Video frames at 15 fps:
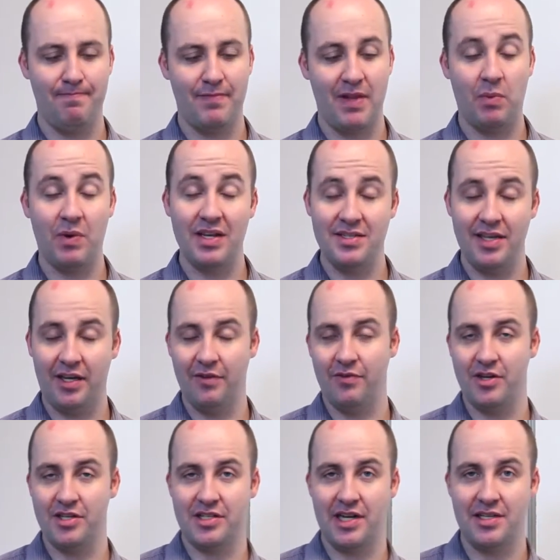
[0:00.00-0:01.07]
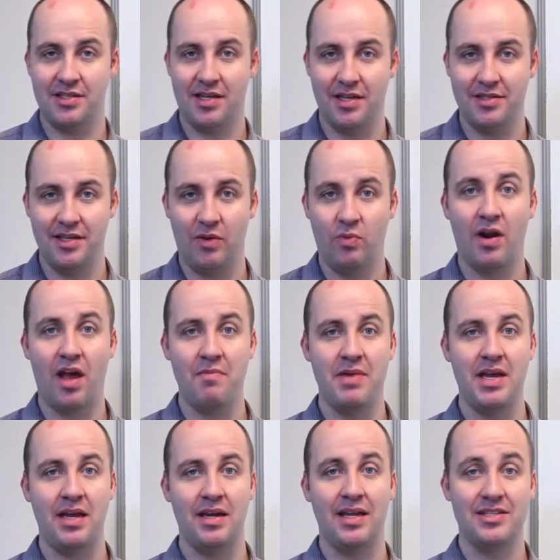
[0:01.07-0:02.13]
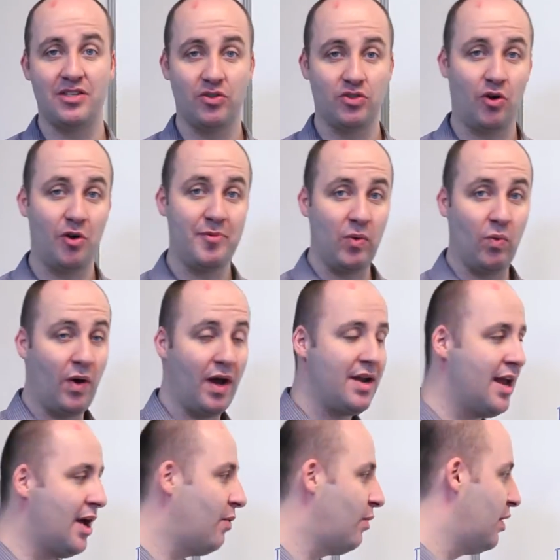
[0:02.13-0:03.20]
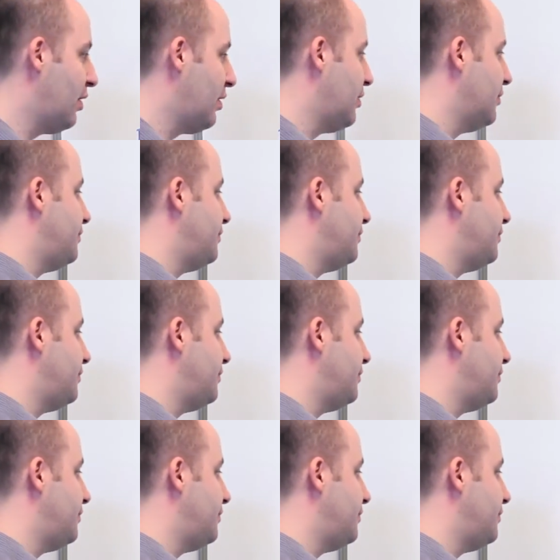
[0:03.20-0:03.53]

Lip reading: And when I say converged iSCSI, what I mean is there's going to be one network.